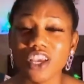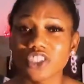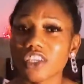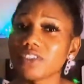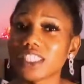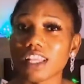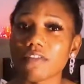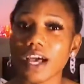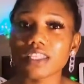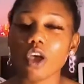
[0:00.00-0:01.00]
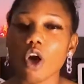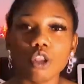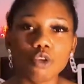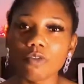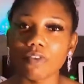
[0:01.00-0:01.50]
She even delivers
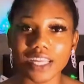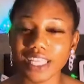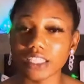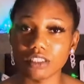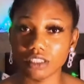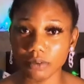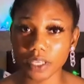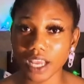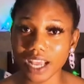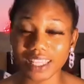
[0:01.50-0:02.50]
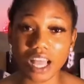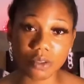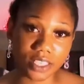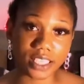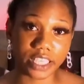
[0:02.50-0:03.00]
all over Nigeria and
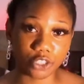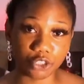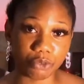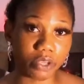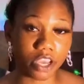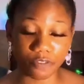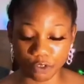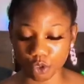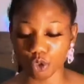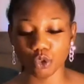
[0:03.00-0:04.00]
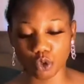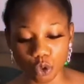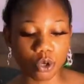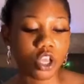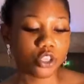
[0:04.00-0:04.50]
outside Nigeria, if you don't know.
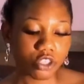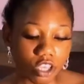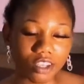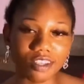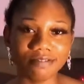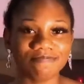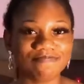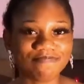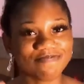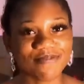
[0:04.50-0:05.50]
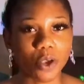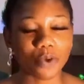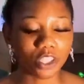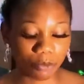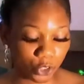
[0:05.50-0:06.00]
So we're
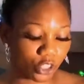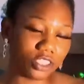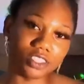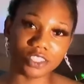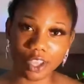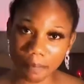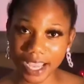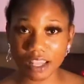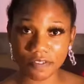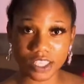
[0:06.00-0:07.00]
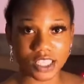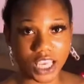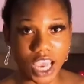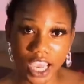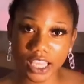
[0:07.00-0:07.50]
gonna be showing you some kind of things
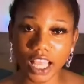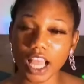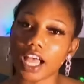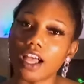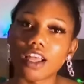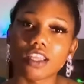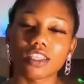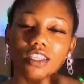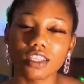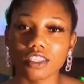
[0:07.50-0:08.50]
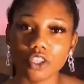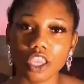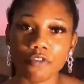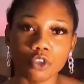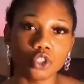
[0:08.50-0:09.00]
here that it is
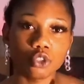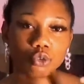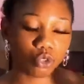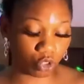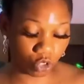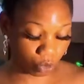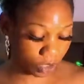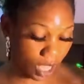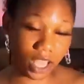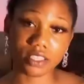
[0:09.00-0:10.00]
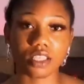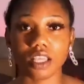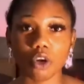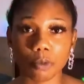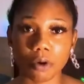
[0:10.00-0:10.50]
okay for you to use as
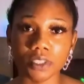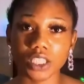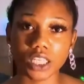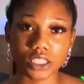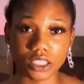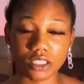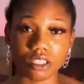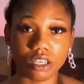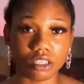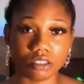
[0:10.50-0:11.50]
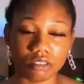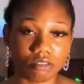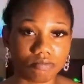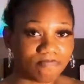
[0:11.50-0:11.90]
an upcoming artist, and